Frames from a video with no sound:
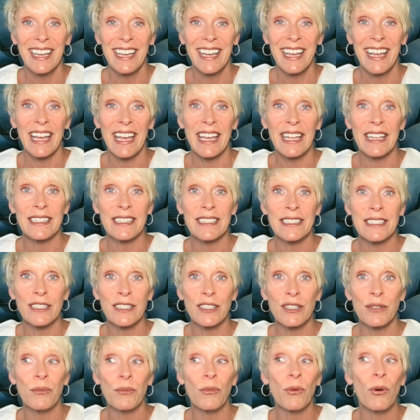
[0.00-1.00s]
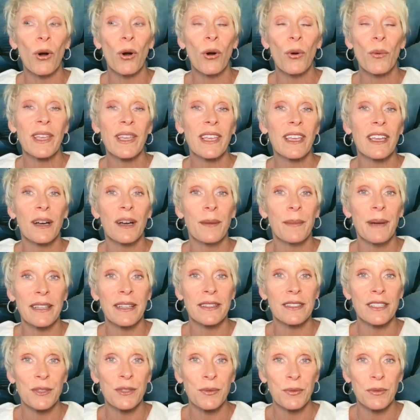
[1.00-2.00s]
And the more we can come
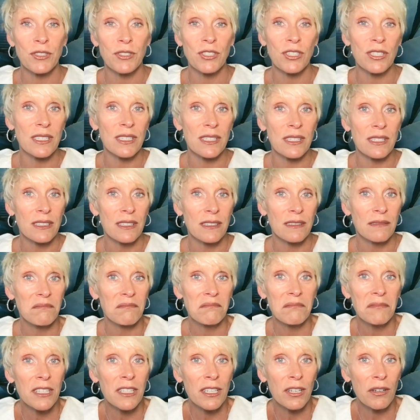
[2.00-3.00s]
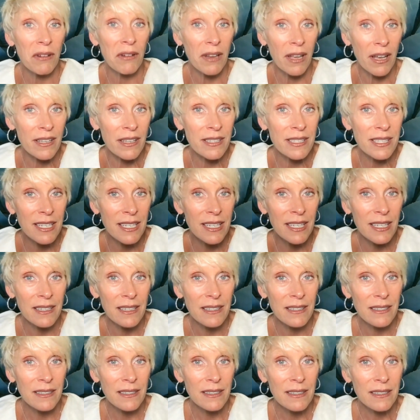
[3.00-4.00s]
at this with just curiosity
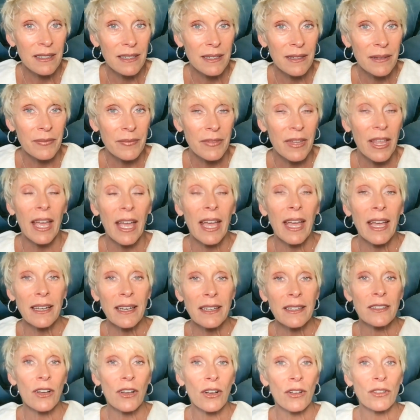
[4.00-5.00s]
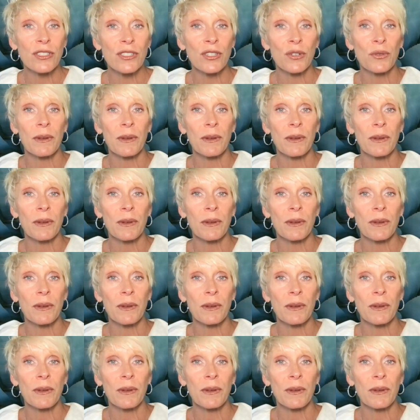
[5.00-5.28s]
and also